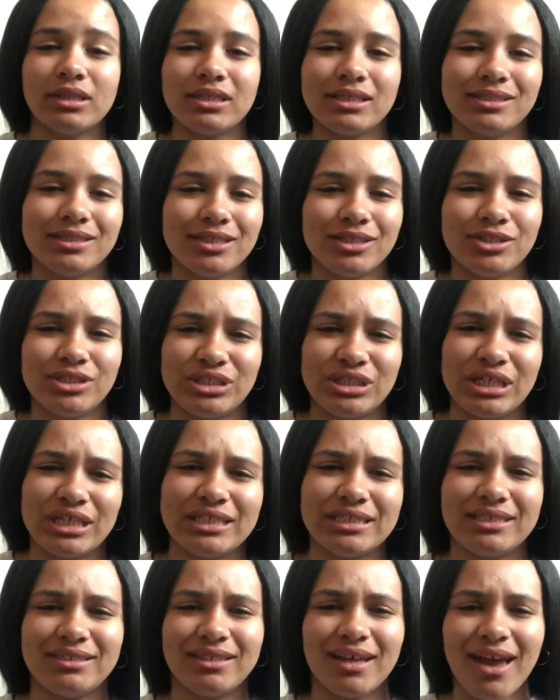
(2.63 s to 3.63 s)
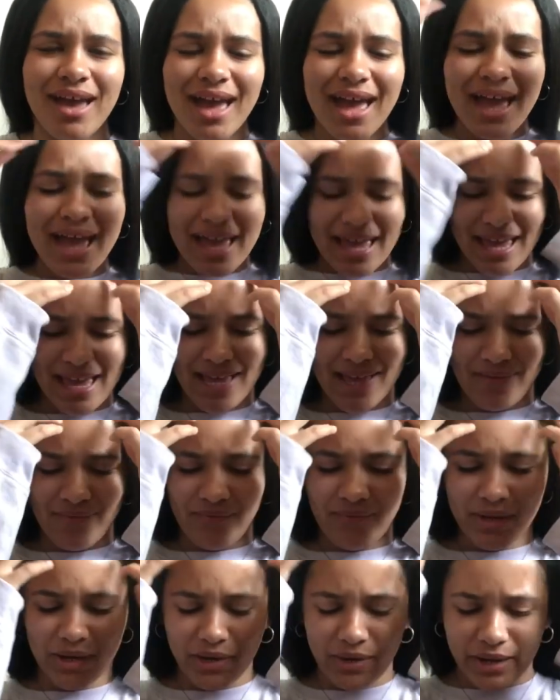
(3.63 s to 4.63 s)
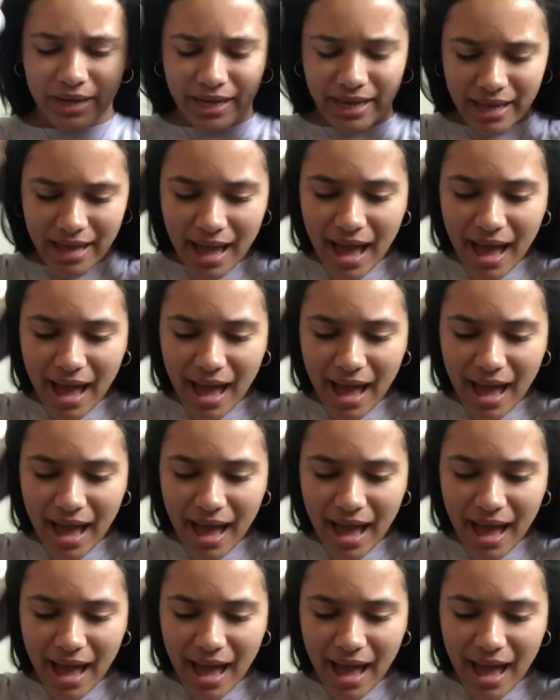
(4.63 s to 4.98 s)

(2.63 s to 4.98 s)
This is just a very